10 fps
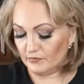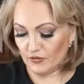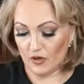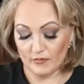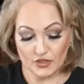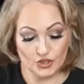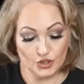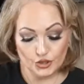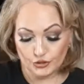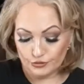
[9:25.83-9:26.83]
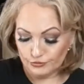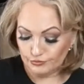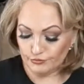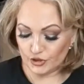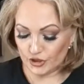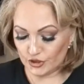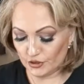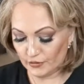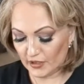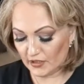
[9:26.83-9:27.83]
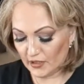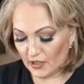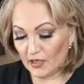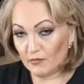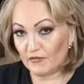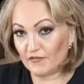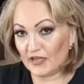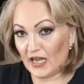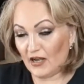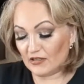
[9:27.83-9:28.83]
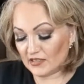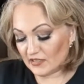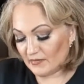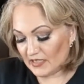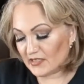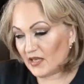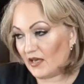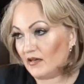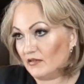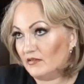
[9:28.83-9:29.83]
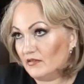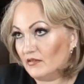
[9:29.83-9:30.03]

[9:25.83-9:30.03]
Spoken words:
Promise you, I'm going to do it. But for now, this is my scale.